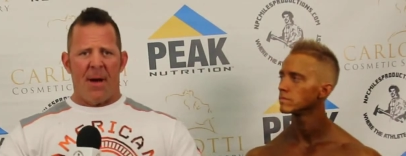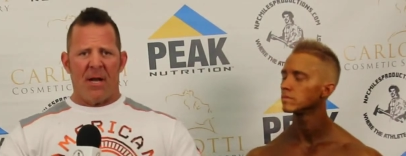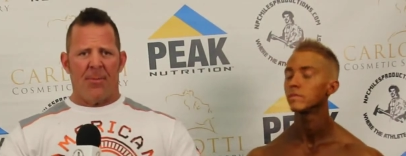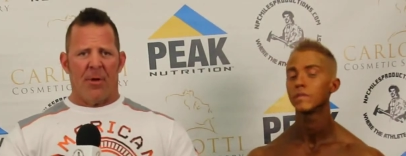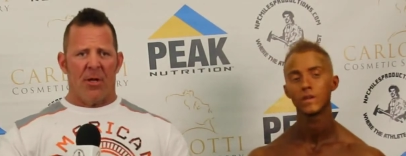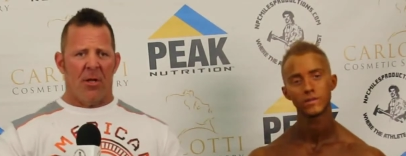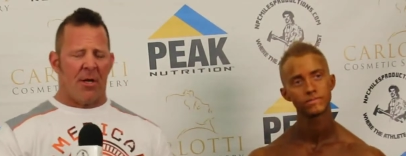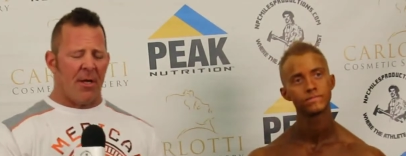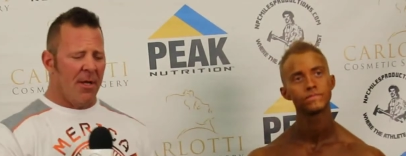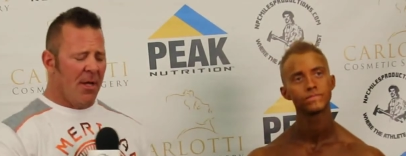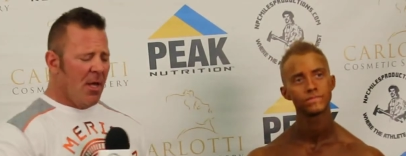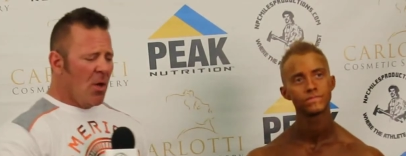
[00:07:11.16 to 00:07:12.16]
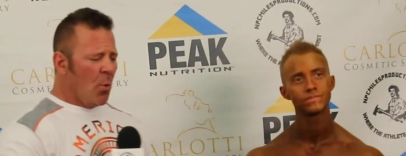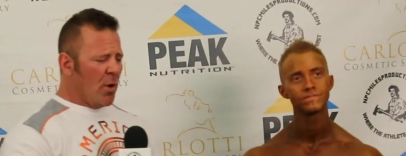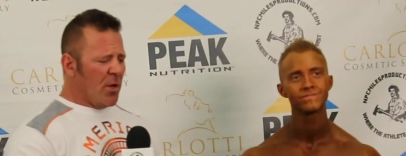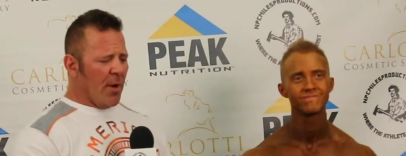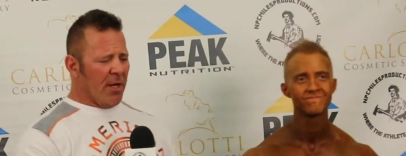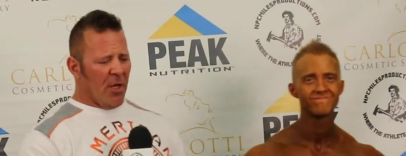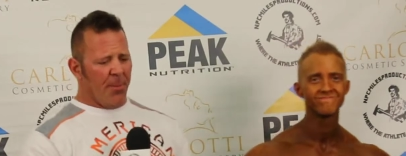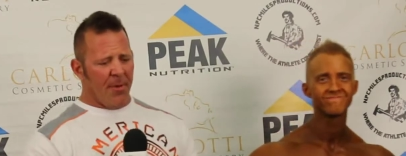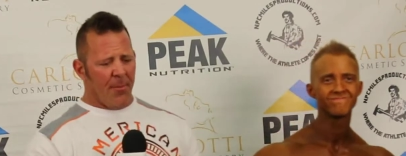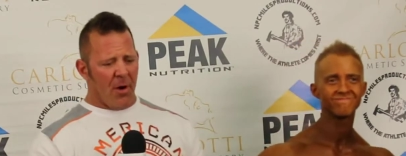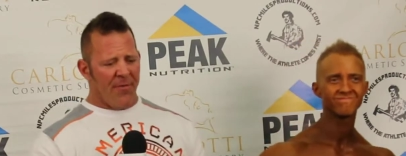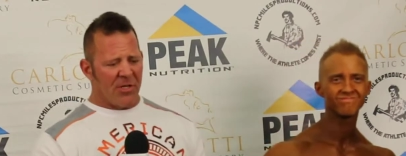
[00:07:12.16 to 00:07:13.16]
Speaker 1: bodybuilding look. When you want a little bit
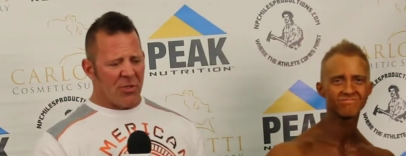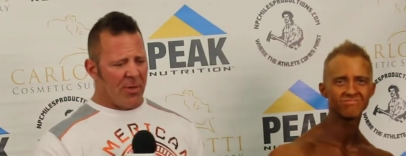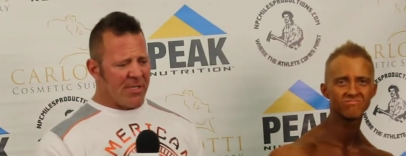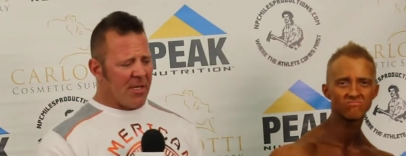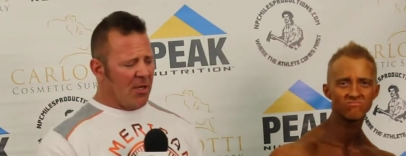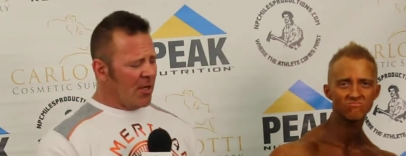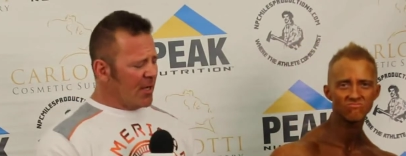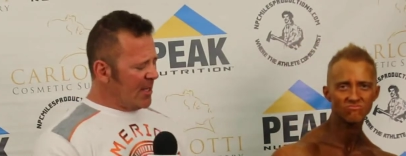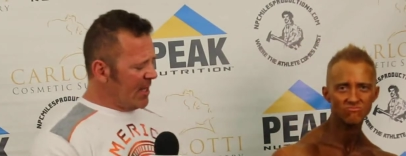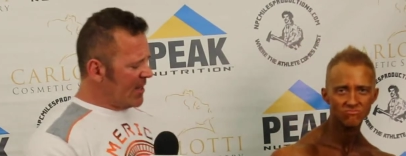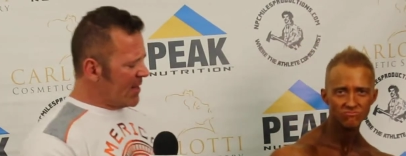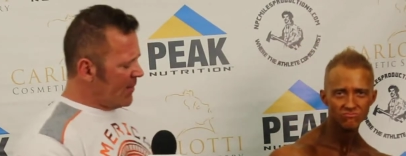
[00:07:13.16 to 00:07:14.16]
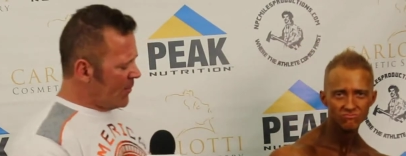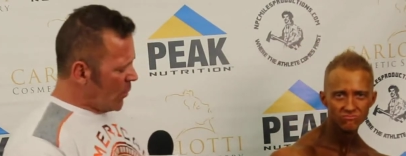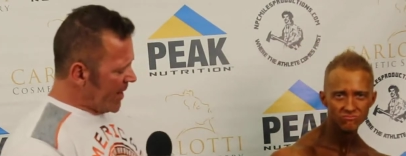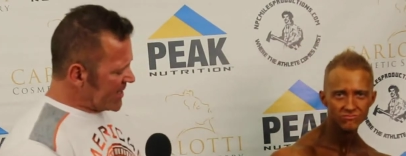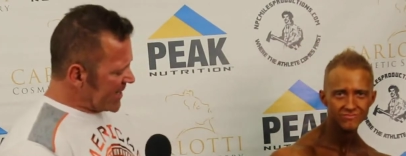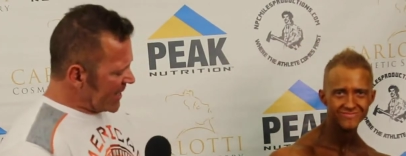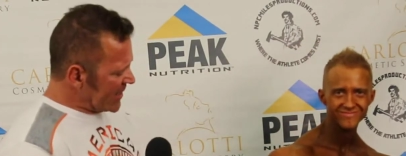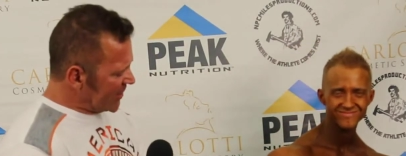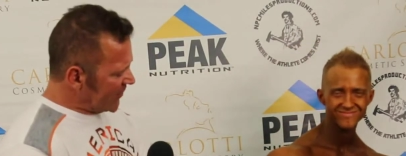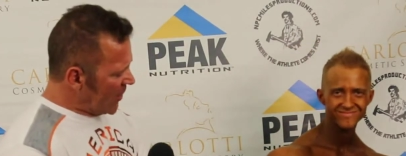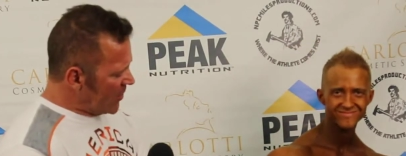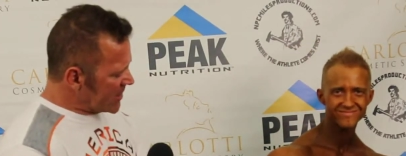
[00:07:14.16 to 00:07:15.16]
more of a twisting look and you get that waist like this,
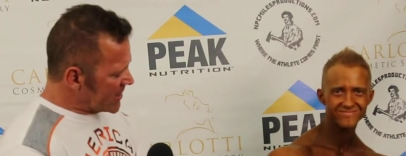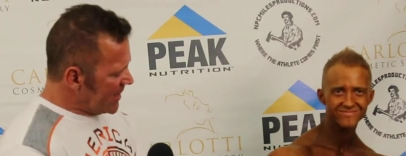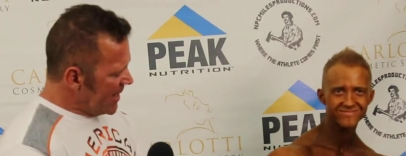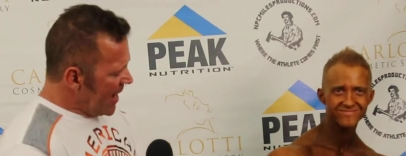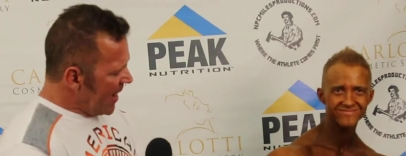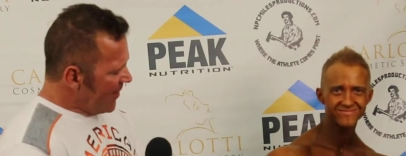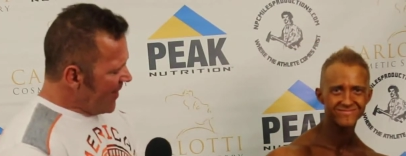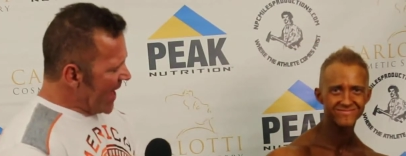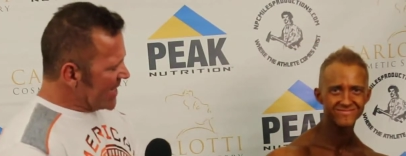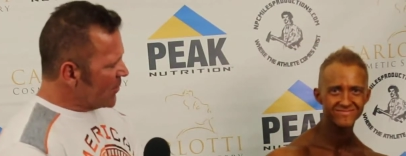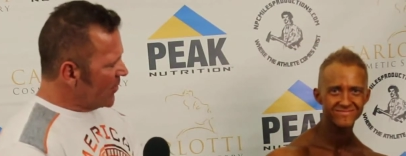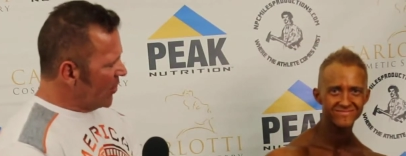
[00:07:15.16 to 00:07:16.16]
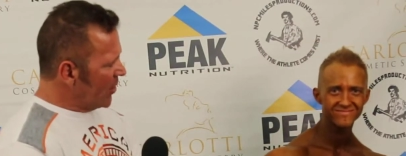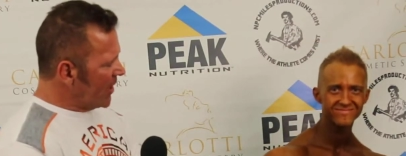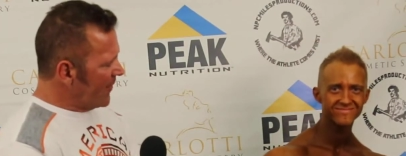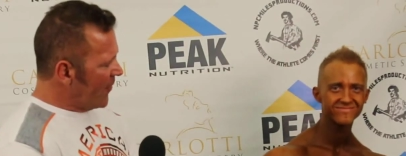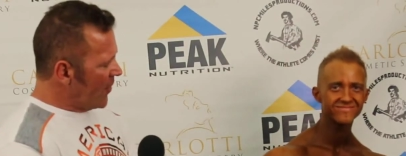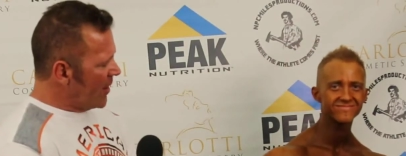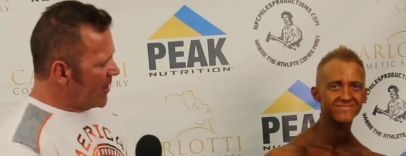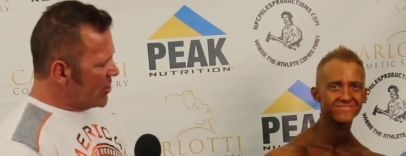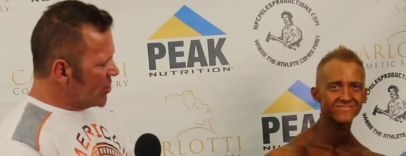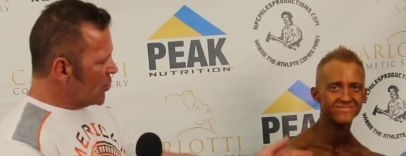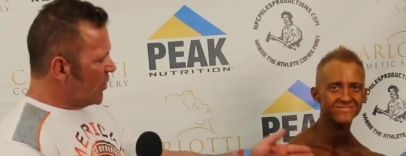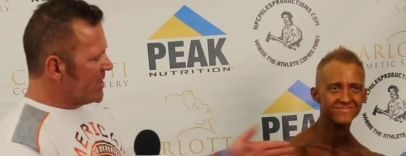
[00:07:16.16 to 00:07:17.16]
folks, that's what they're looking for. And you
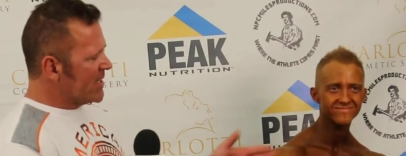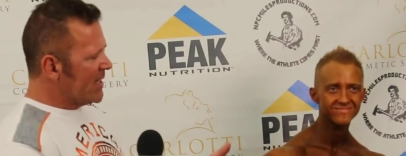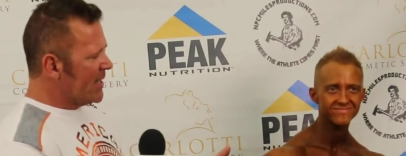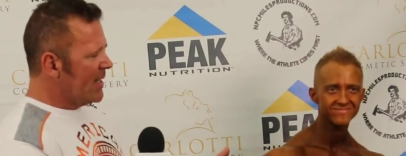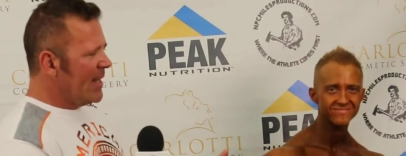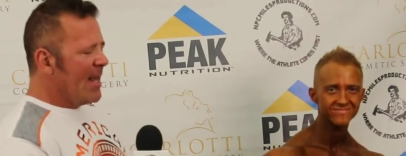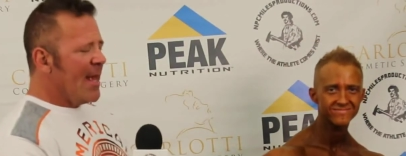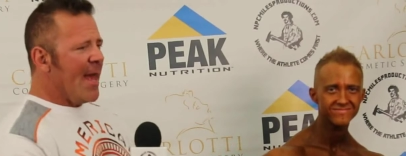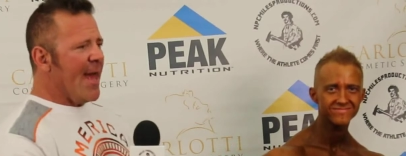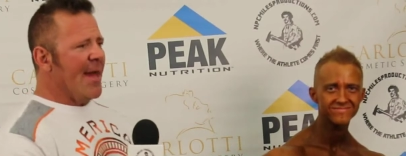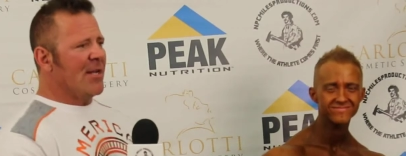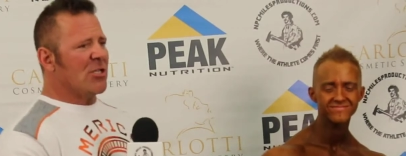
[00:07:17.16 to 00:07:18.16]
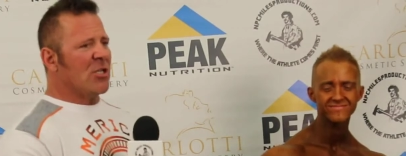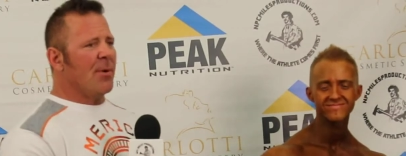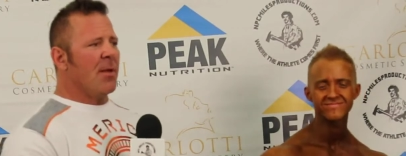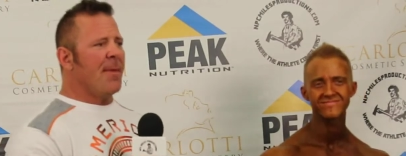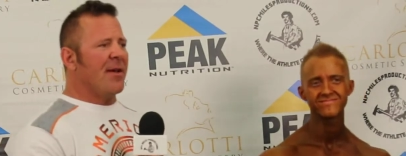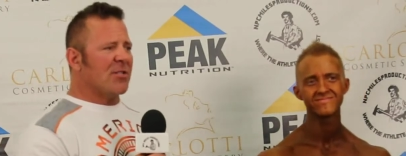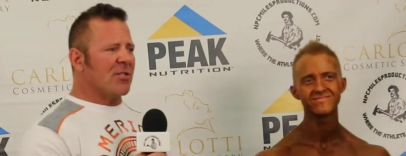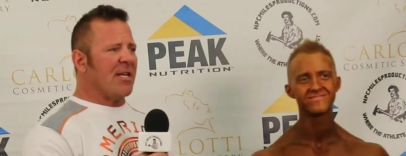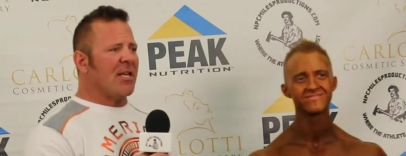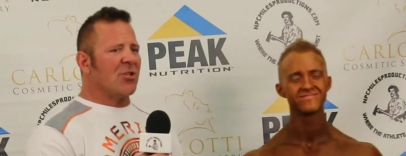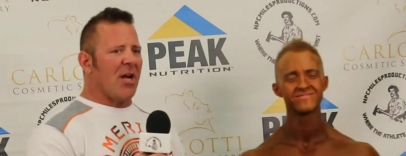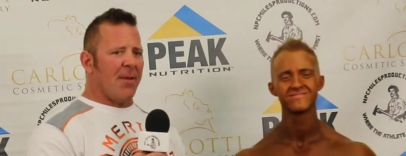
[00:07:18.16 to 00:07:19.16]
twist it. And too many men's physique
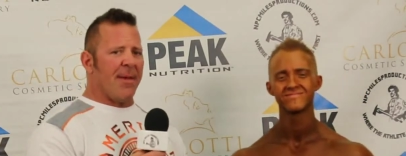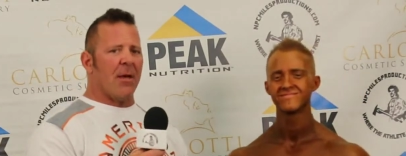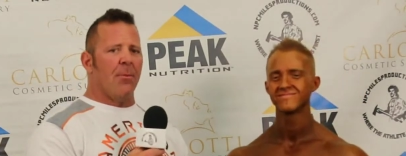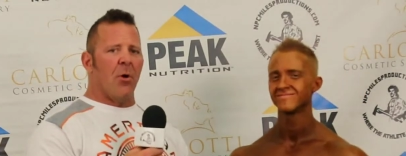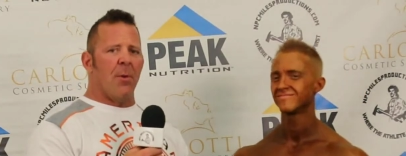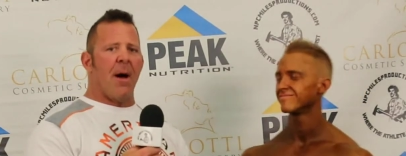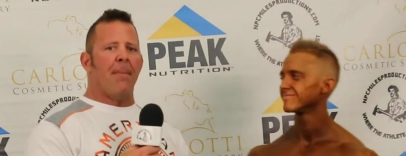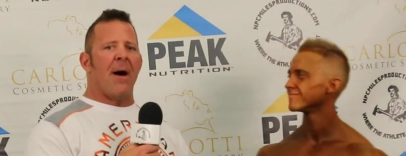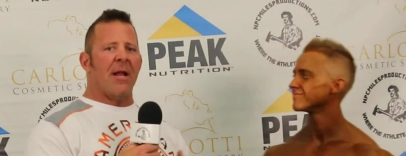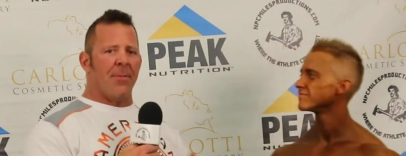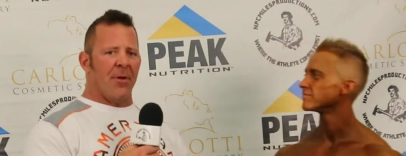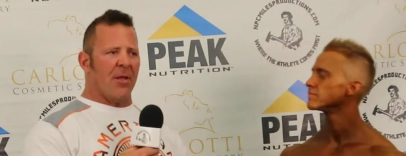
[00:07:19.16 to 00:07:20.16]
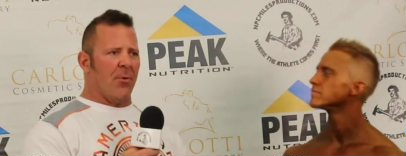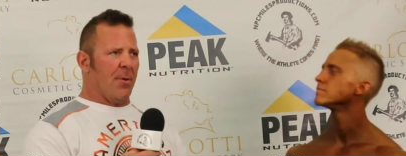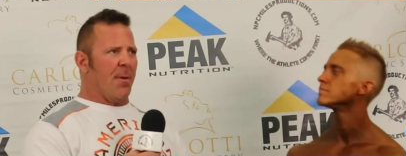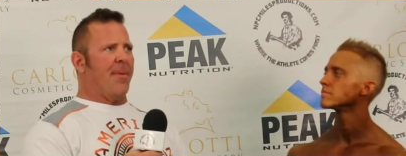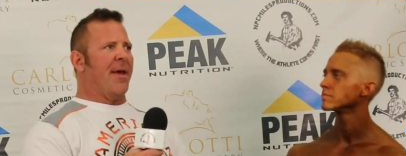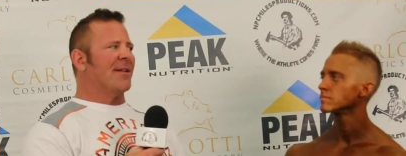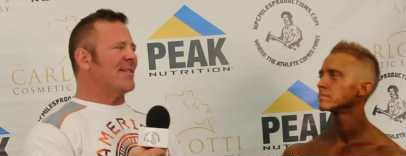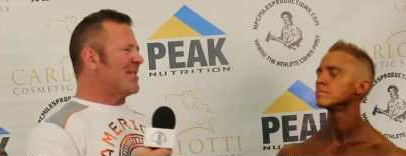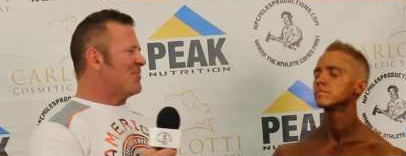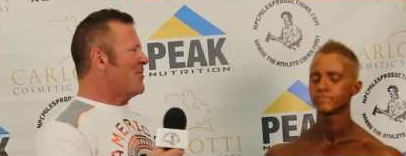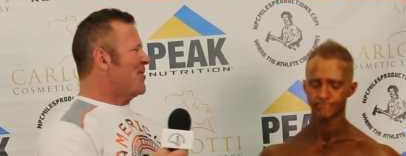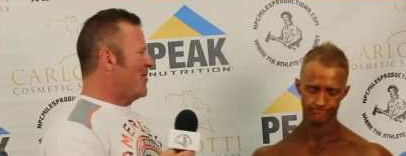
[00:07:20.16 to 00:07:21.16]
try to make it more about bodybuilding. They want to be big because that's what
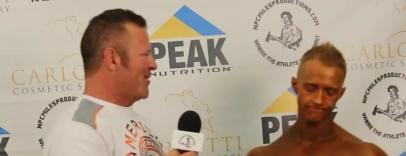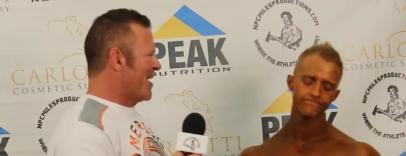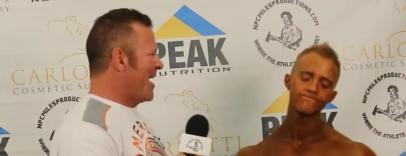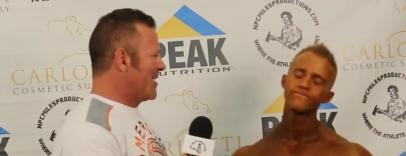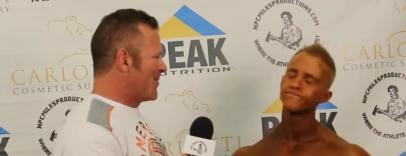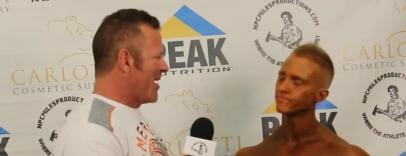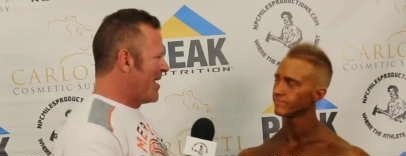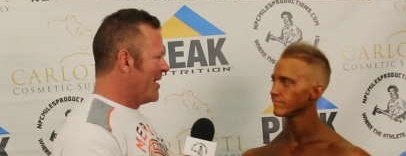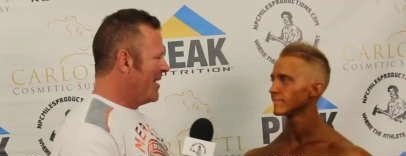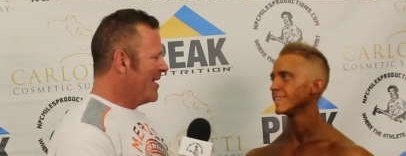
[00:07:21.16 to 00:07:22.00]
we do as guys, right?